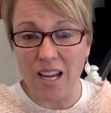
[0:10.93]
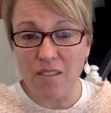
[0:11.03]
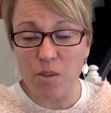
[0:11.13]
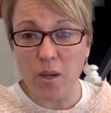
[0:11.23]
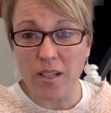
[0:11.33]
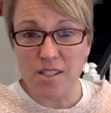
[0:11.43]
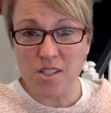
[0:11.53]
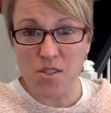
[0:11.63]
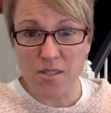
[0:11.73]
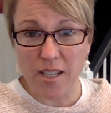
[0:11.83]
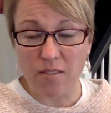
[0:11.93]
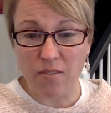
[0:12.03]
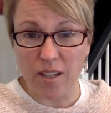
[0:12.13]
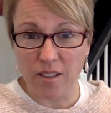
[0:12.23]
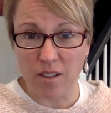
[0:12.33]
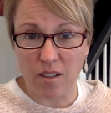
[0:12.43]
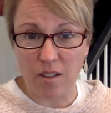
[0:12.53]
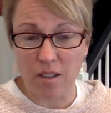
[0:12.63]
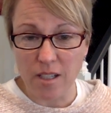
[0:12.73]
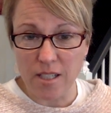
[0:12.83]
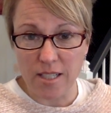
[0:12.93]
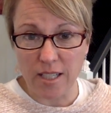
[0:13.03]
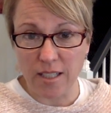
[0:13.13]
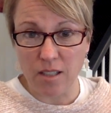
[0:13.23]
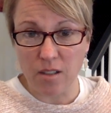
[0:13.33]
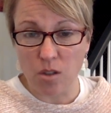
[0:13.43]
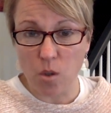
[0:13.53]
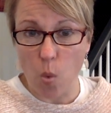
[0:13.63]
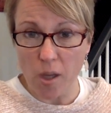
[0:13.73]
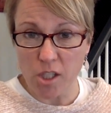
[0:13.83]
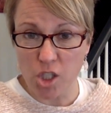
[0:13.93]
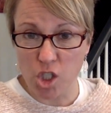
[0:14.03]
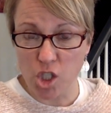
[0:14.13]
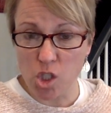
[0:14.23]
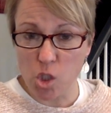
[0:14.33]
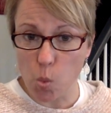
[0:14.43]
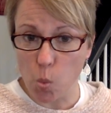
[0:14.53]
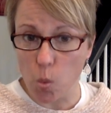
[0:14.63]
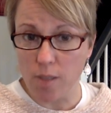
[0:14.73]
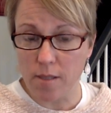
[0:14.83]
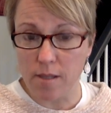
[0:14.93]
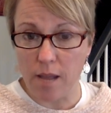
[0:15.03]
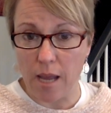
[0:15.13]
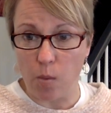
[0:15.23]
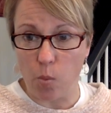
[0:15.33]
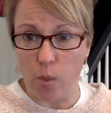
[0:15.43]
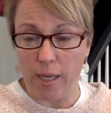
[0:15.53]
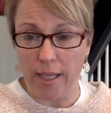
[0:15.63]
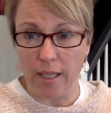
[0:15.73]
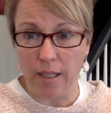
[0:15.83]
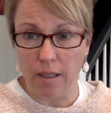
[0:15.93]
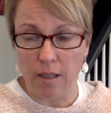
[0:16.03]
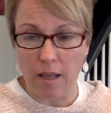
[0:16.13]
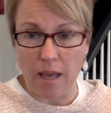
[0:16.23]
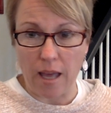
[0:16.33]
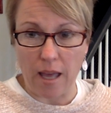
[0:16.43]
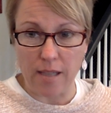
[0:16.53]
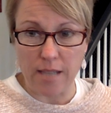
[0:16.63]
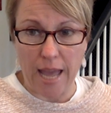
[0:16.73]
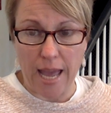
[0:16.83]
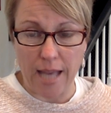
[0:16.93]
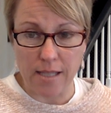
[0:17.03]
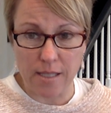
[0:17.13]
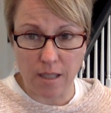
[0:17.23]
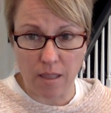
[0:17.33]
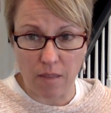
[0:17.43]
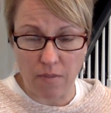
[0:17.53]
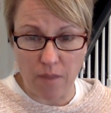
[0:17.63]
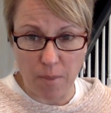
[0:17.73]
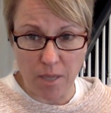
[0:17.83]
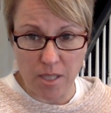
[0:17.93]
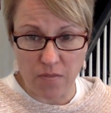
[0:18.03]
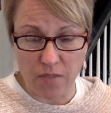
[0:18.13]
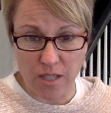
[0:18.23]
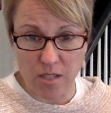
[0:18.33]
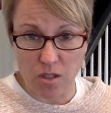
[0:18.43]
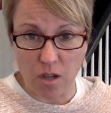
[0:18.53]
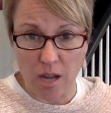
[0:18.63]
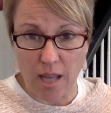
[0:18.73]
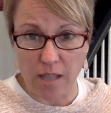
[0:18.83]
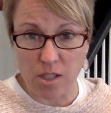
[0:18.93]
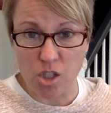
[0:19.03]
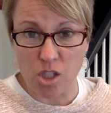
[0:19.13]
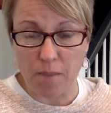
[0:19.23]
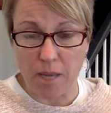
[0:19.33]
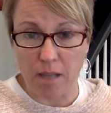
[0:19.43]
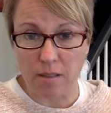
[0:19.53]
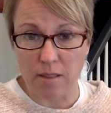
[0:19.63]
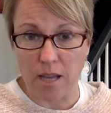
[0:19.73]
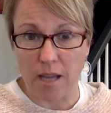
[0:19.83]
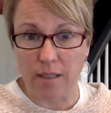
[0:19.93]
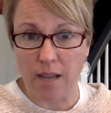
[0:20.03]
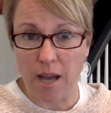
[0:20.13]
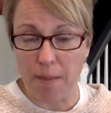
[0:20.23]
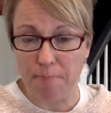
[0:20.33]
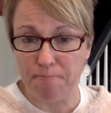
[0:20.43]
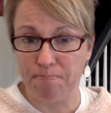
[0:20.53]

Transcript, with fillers: everyone, it's Suzanne Venker taking your questions once a week at askthefeministfixer at gmail.com.